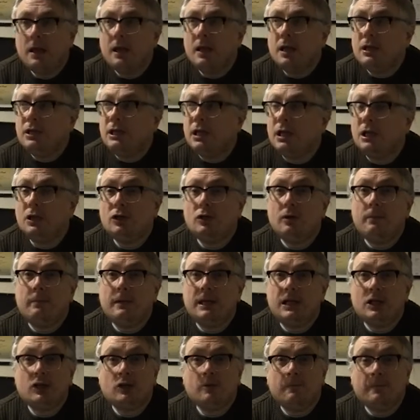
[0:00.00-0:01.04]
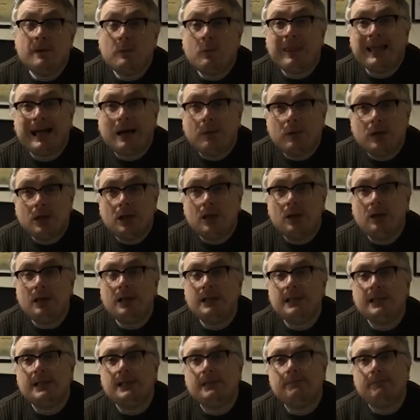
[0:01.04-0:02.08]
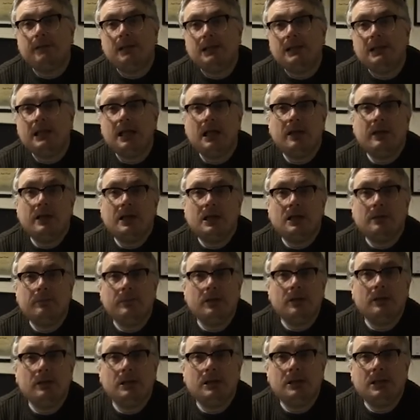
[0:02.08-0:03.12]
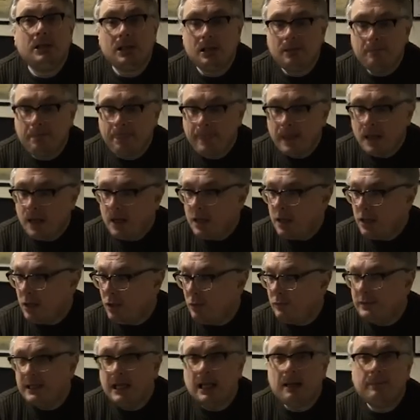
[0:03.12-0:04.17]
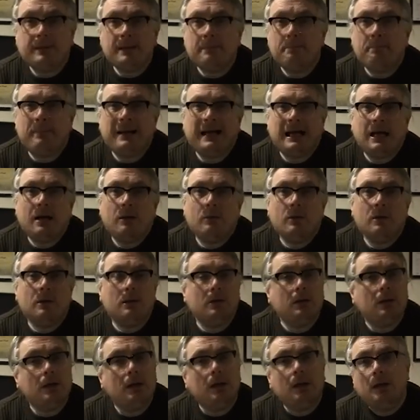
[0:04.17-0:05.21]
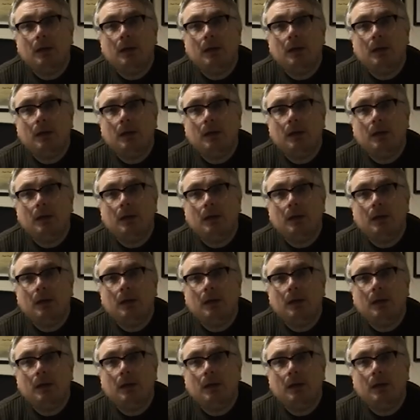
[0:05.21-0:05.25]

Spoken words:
You can nominate somebody without a learning disability in the community who's helped empower